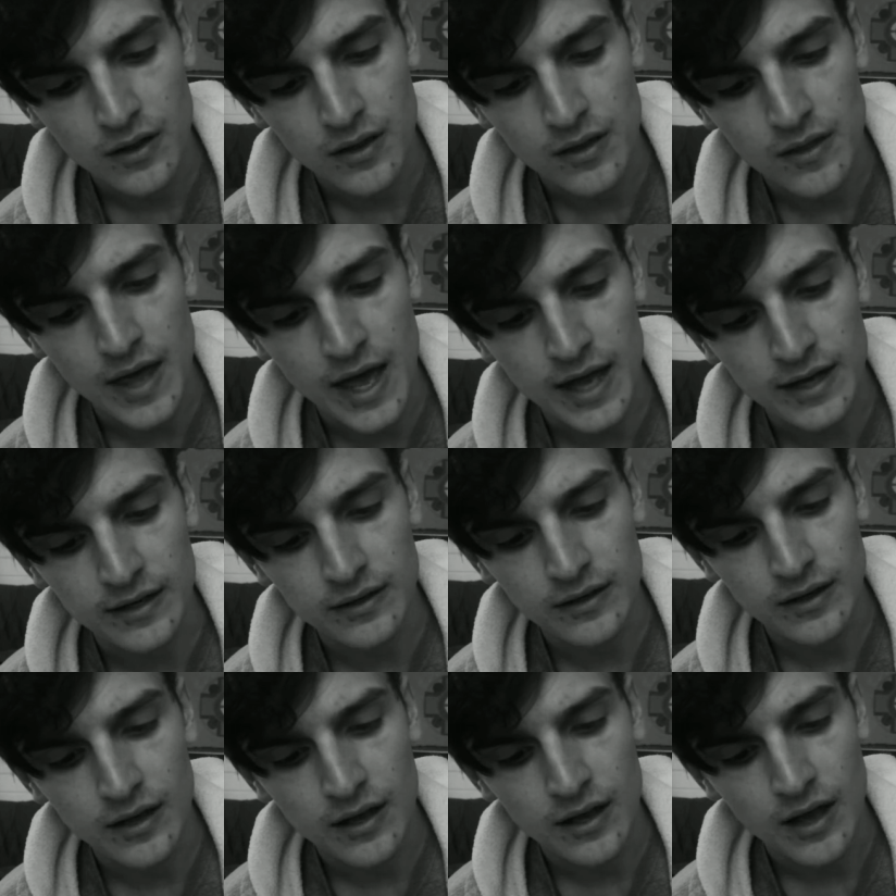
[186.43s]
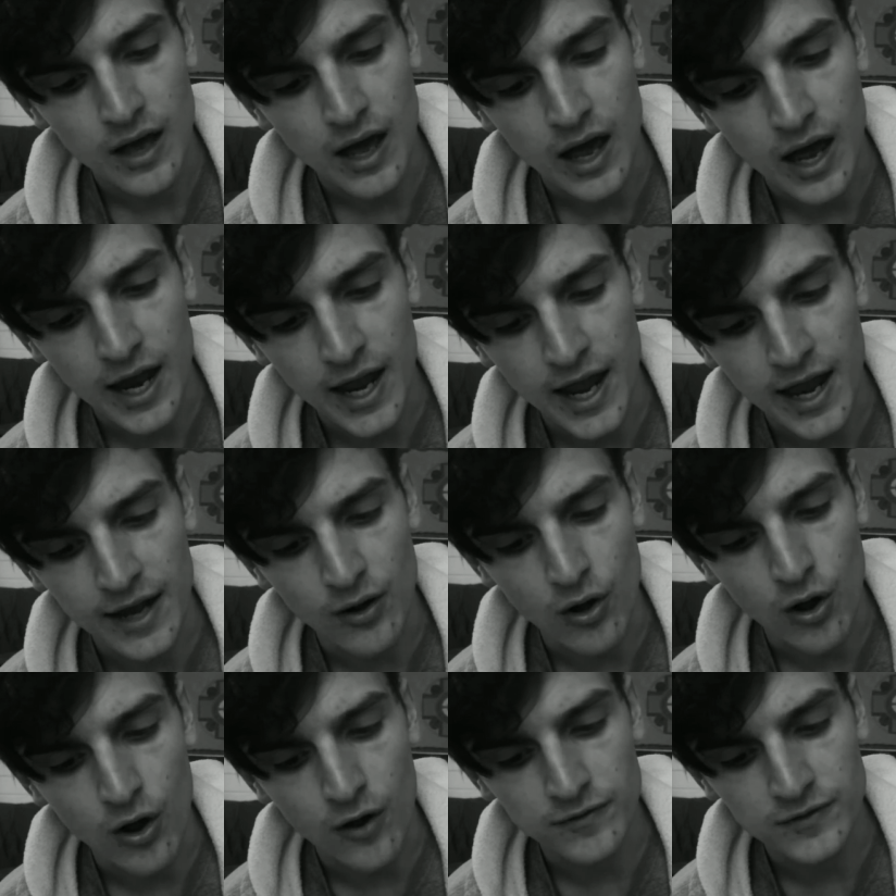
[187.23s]
that I had
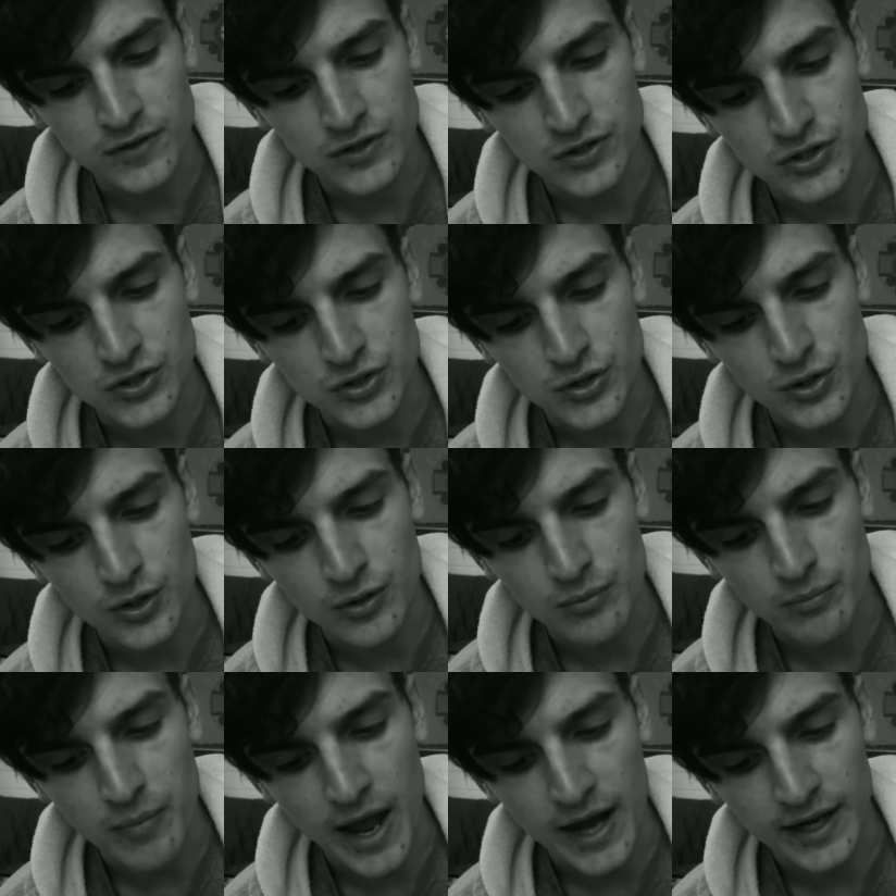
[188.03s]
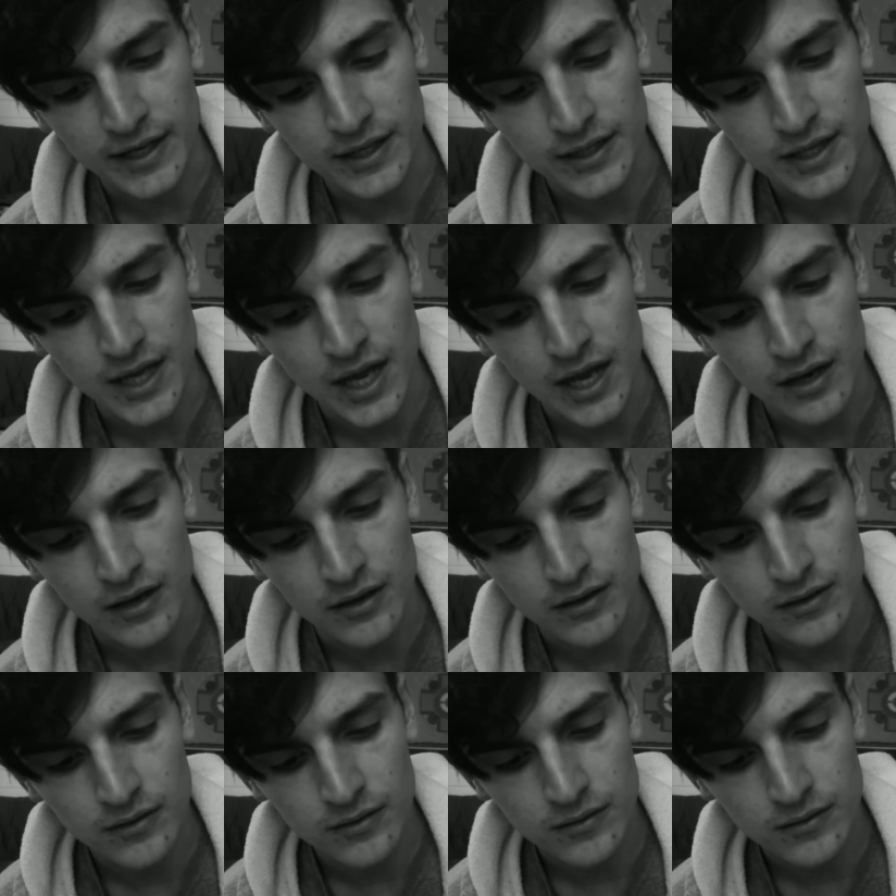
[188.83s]
often to turn back again.